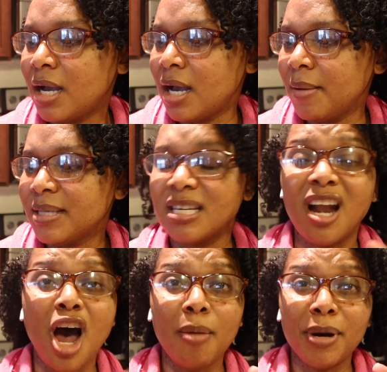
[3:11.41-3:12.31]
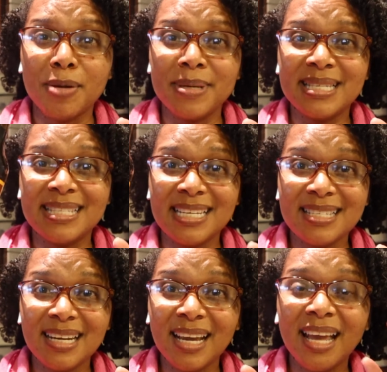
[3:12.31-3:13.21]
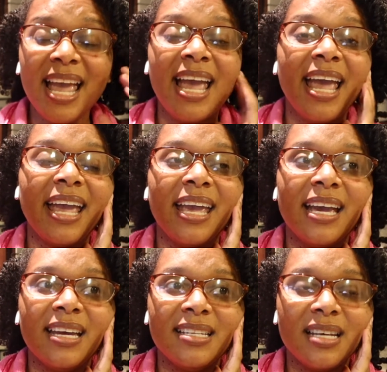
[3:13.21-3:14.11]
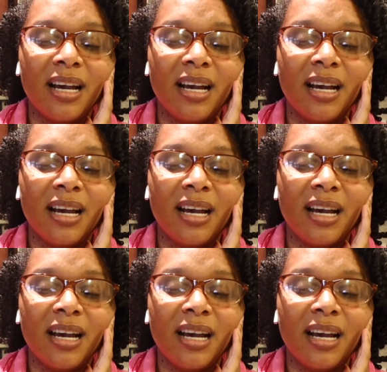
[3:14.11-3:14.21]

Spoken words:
It's an all-purpose seasoning, and